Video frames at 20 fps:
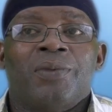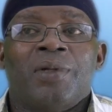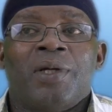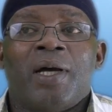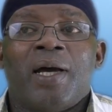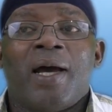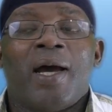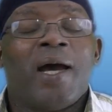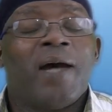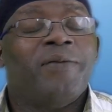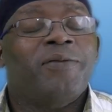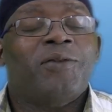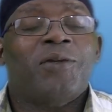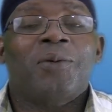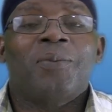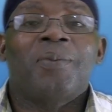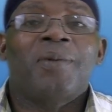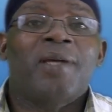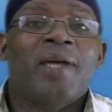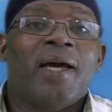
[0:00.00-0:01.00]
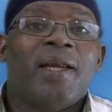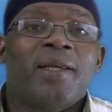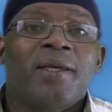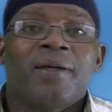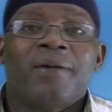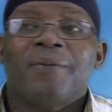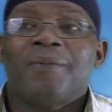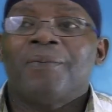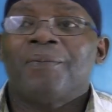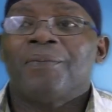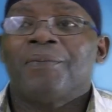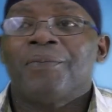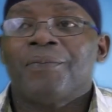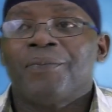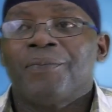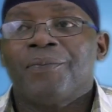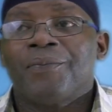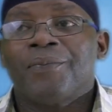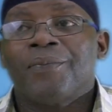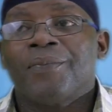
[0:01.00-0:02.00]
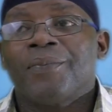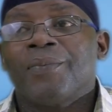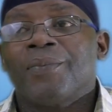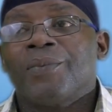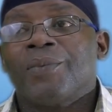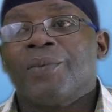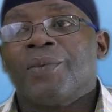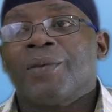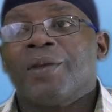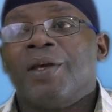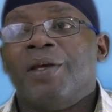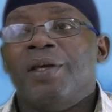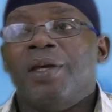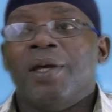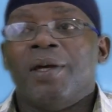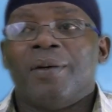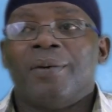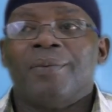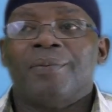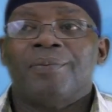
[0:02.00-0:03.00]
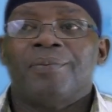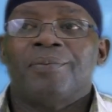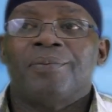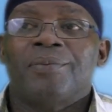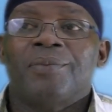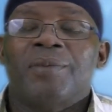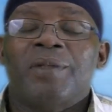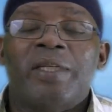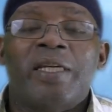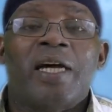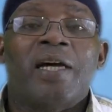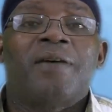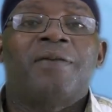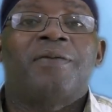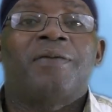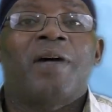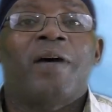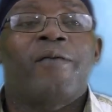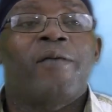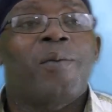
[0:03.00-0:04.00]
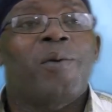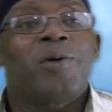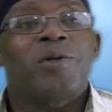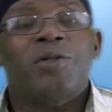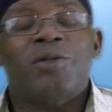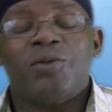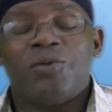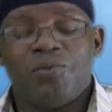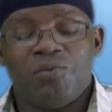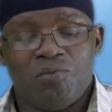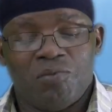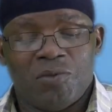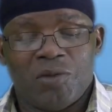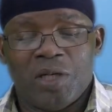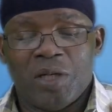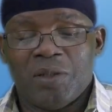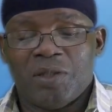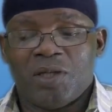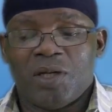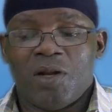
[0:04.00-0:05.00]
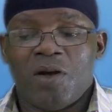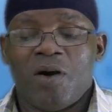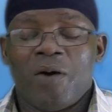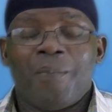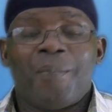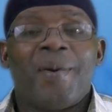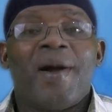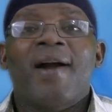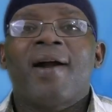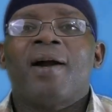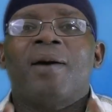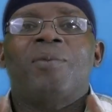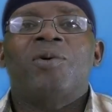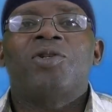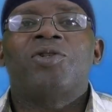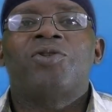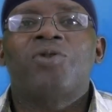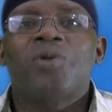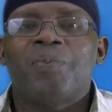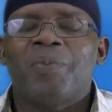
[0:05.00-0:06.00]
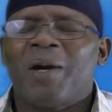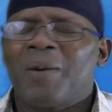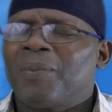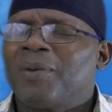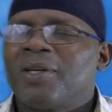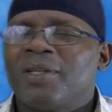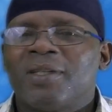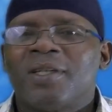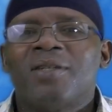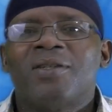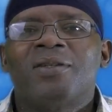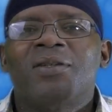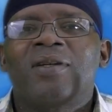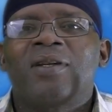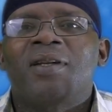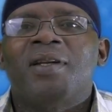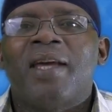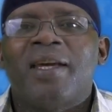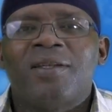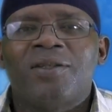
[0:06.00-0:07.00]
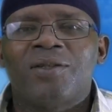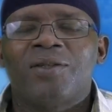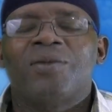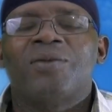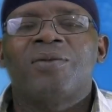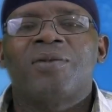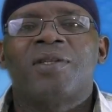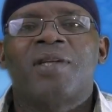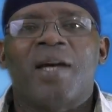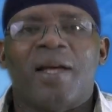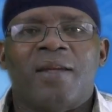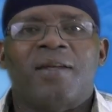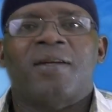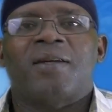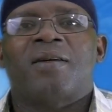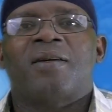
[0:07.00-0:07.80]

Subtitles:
I have some garlic here. You have there's a long pack, about 3 pack, because I used to like to use garlic.